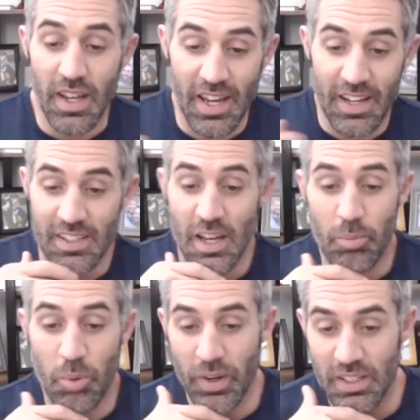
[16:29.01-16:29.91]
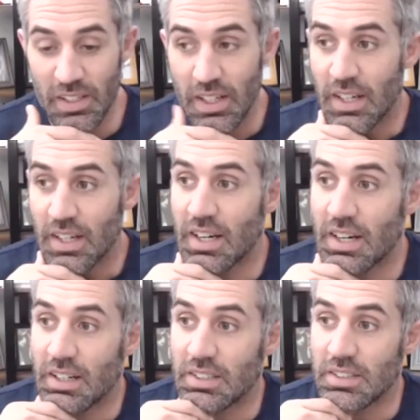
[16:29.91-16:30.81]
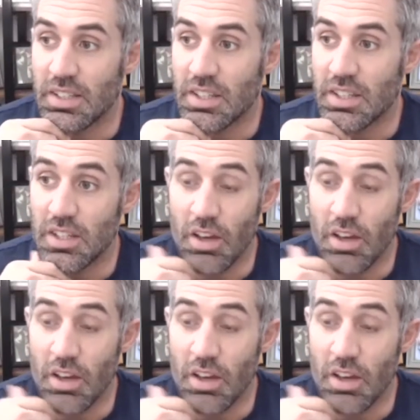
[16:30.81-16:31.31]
And at that point, uh, the